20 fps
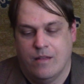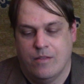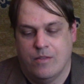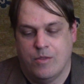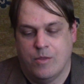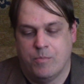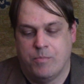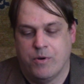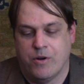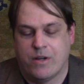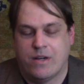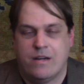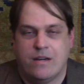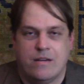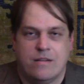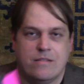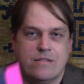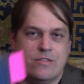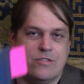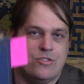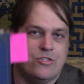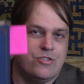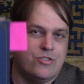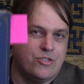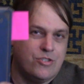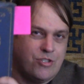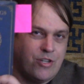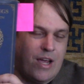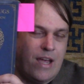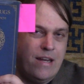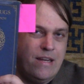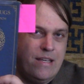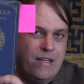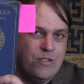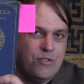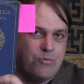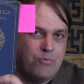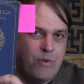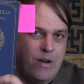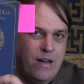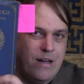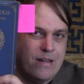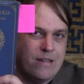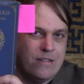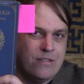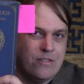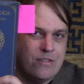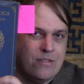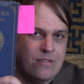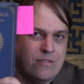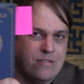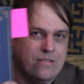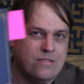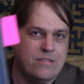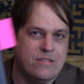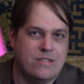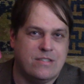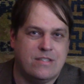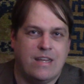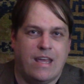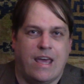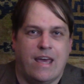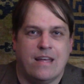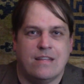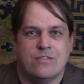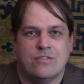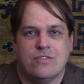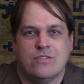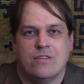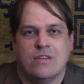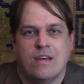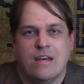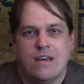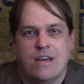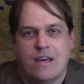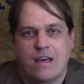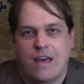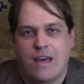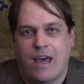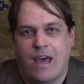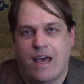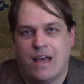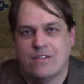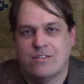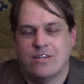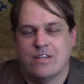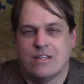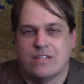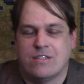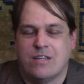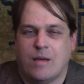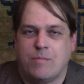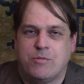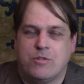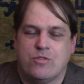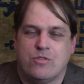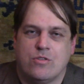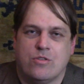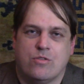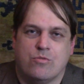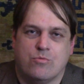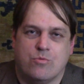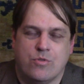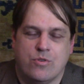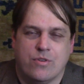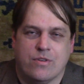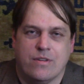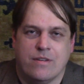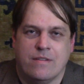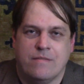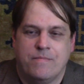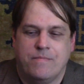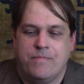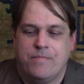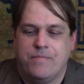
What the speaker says: The book Chinese Rugs stands as an exception to the rule